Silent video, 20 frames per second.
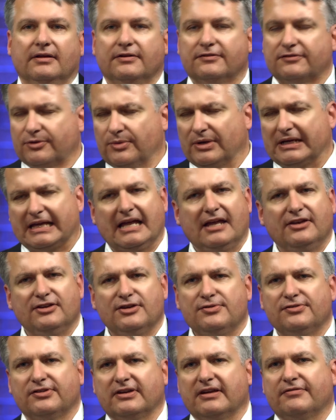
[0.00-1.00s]
So again,
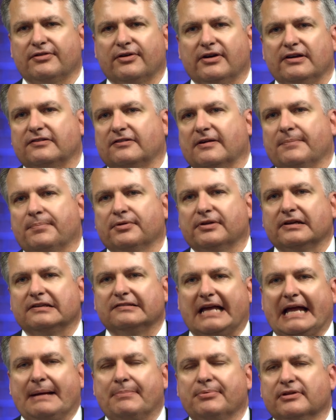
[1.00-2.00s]
using a very simple
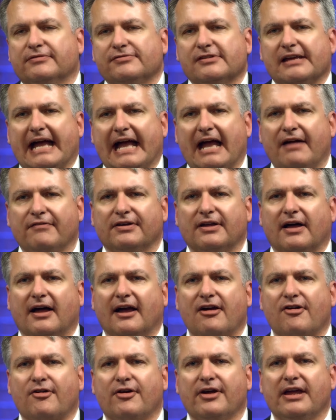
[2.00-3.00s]
example, if you have an
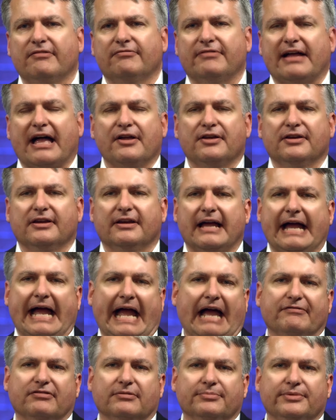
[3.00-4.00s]
IRA valued at
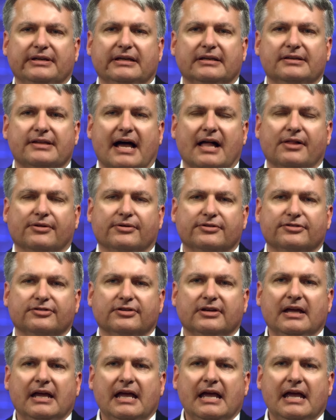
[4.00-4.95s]
$500,000